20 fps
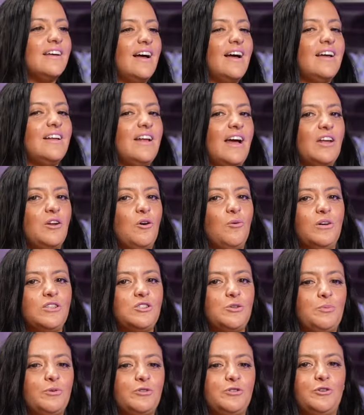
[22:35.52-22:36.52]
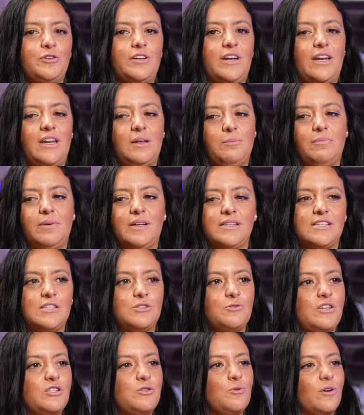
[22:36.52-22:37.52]
I don't want to put you in any bad
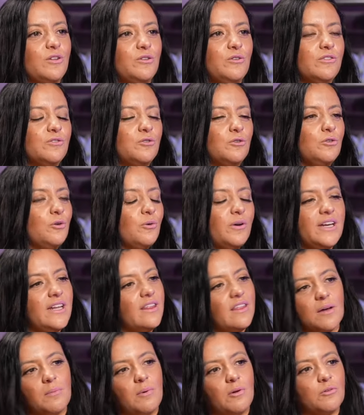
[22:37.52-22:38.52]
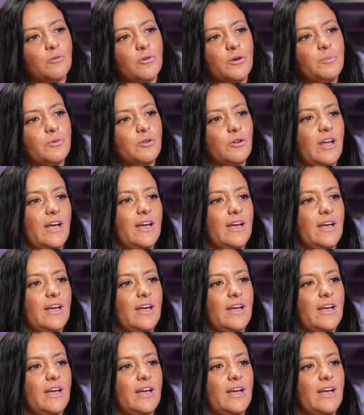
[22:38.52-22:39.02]
situation. What do you know anything about crypto?